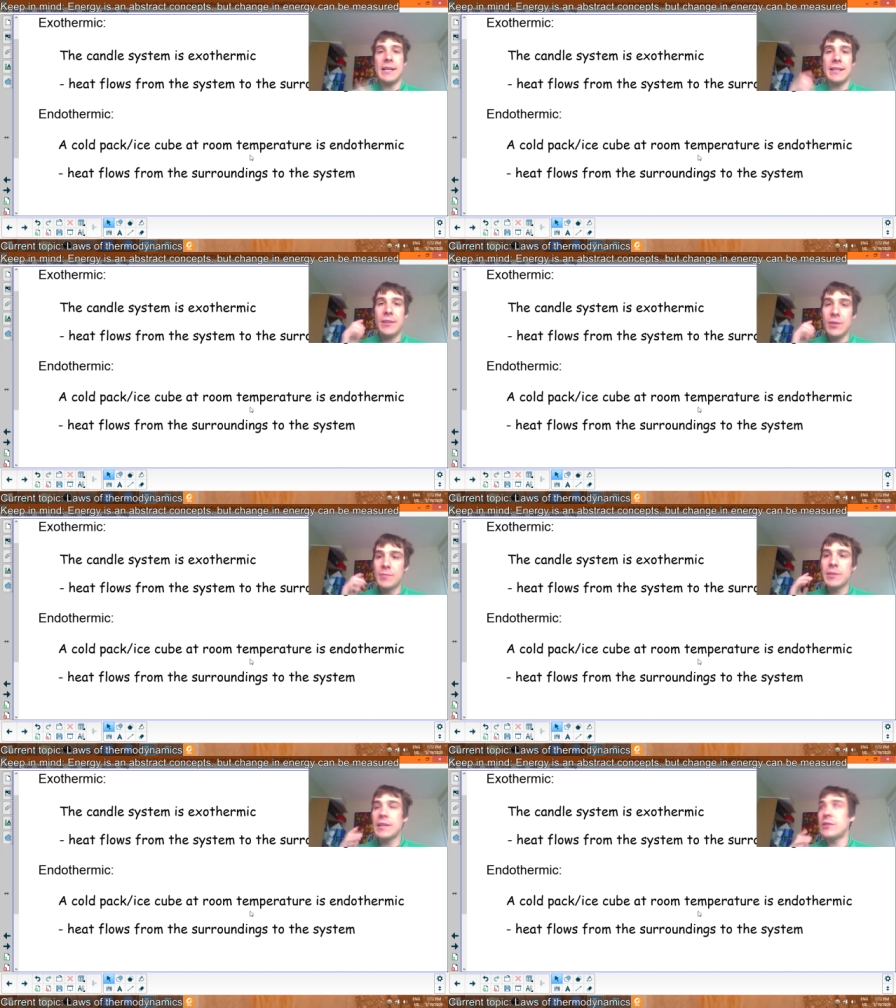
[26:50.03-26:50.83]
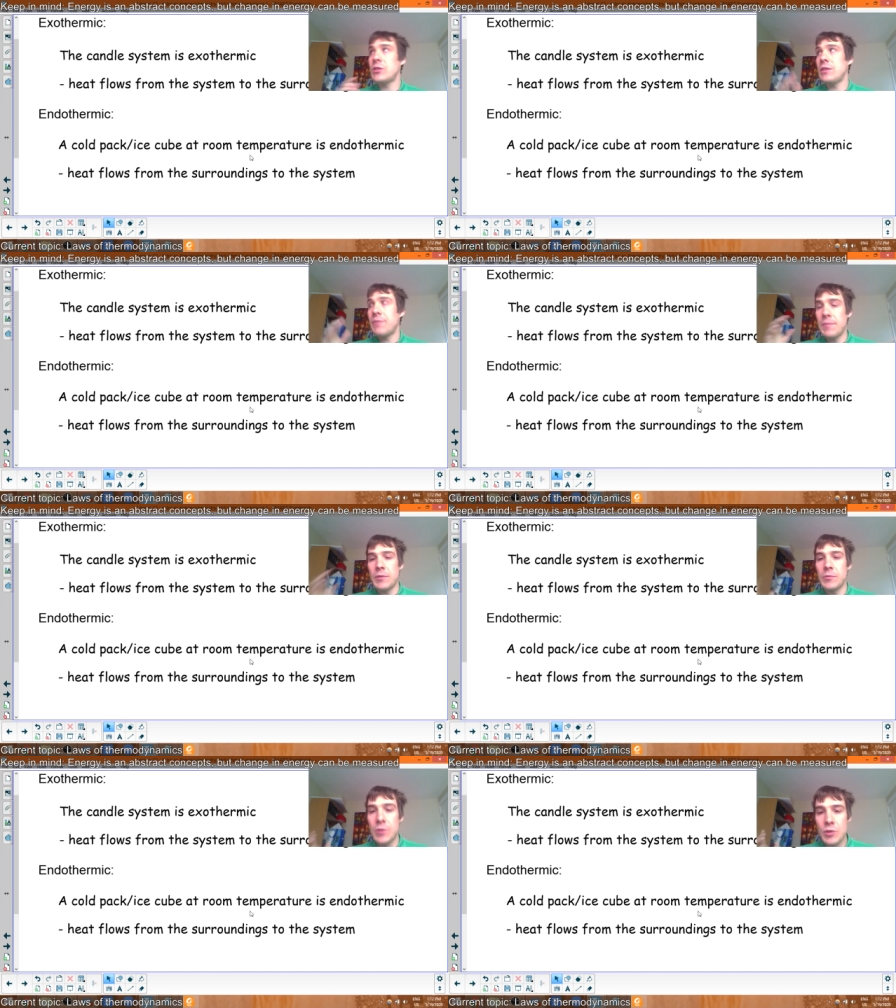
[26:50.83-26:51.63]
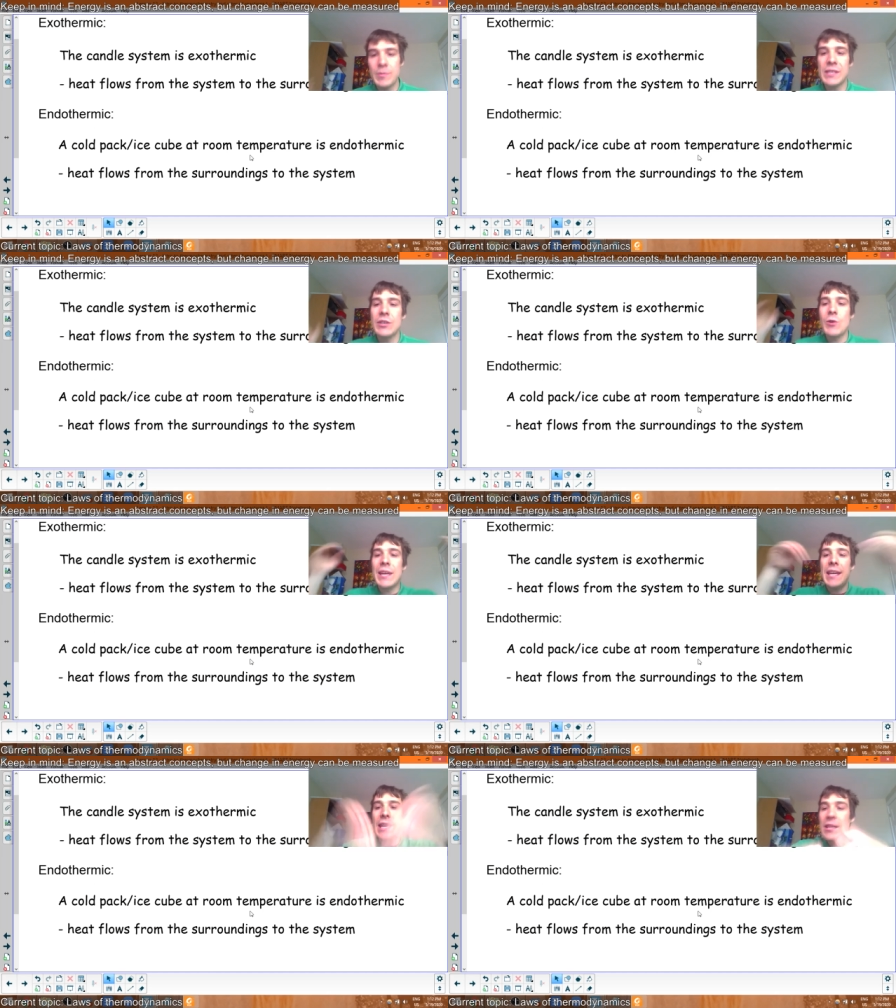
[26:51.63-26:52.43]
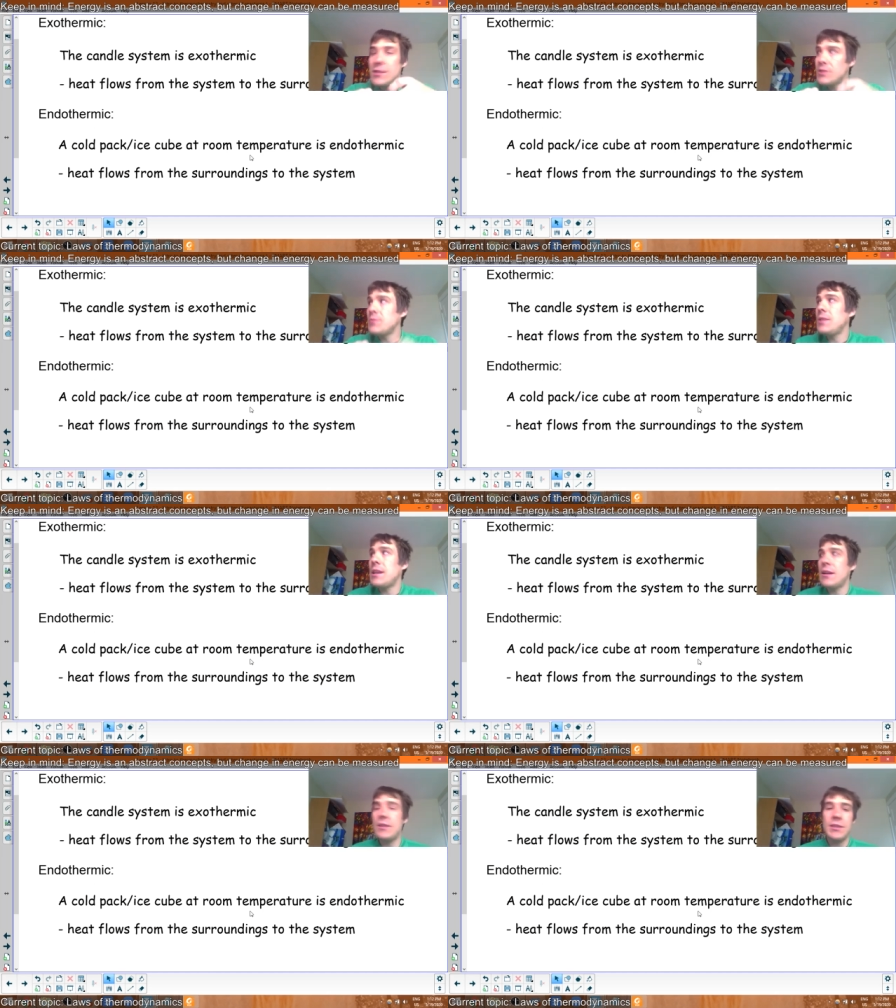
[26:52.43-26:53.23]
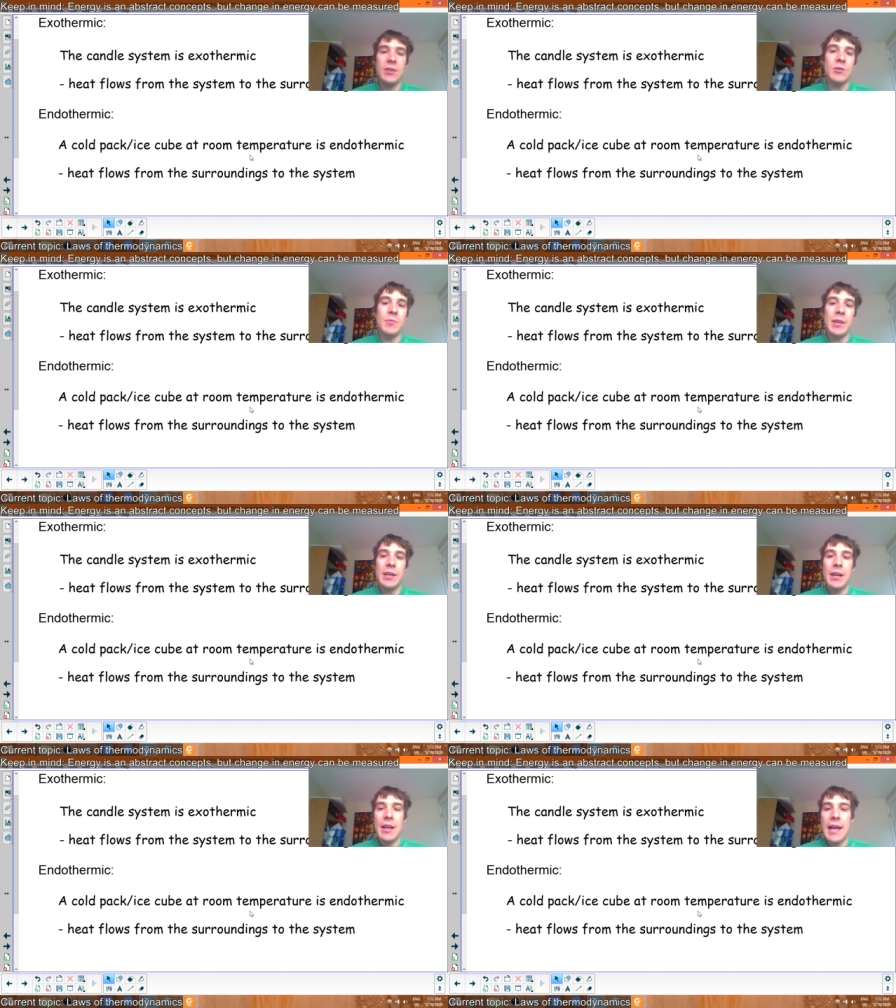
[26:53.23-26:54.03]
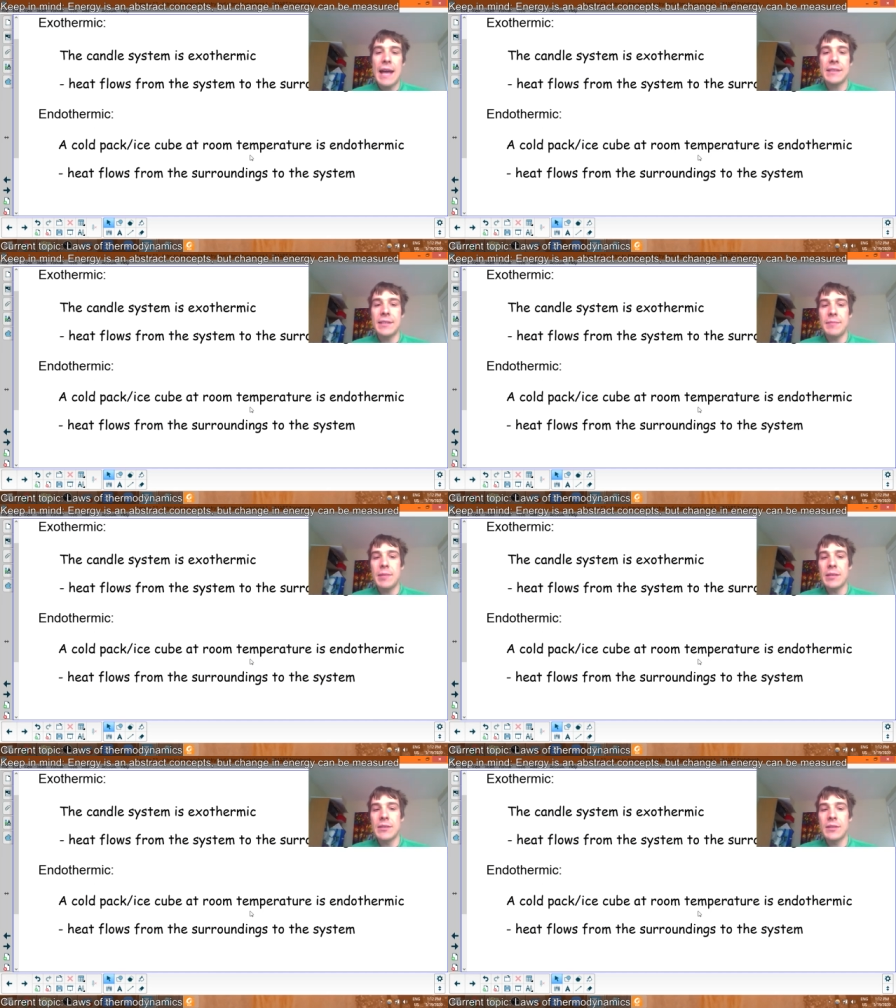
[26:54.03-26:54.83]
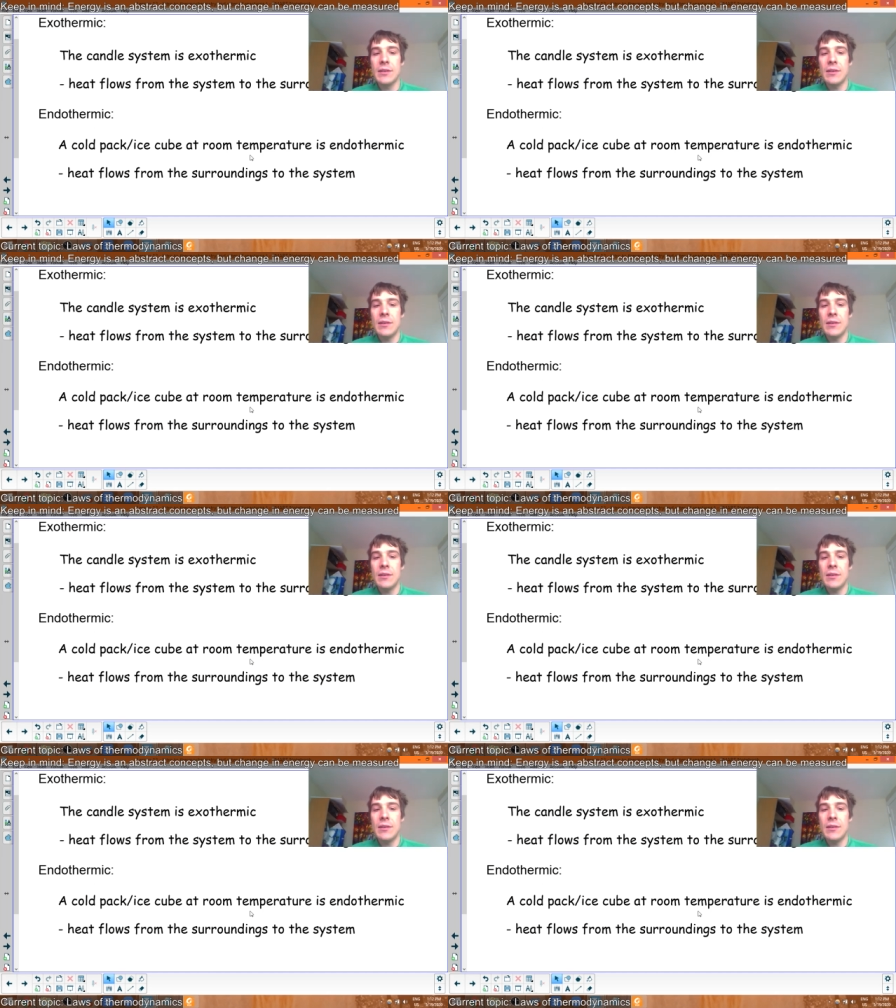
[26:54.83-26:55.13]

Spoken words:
thermal energy from the room is going into the ice cube as it melts.